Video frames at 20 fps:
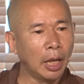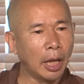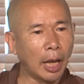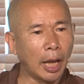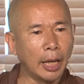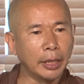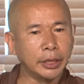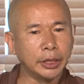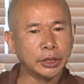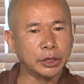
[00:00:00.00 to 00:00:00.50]

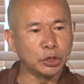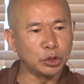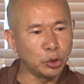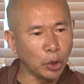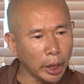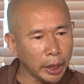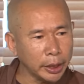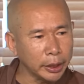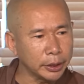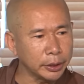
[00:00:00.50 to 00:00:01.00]
And it's
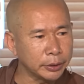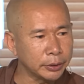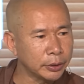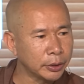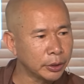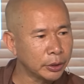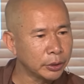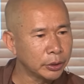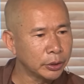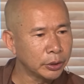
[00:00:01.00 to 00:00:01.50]
right,
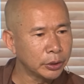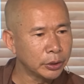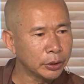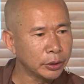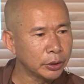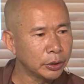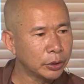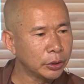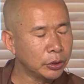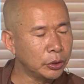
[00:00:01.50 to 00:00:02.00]

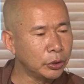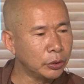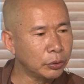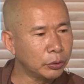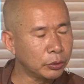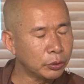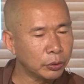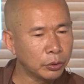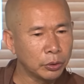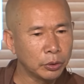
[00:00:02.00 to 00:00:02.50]
you
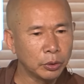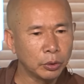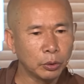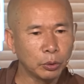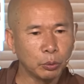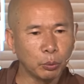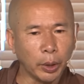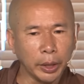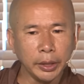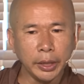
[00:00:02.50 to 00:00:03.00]
know,
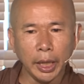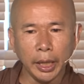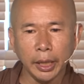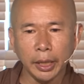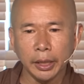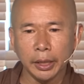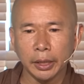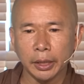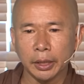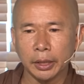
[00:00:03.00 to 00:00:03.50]
one
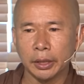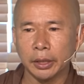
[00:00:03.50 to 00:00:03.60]
day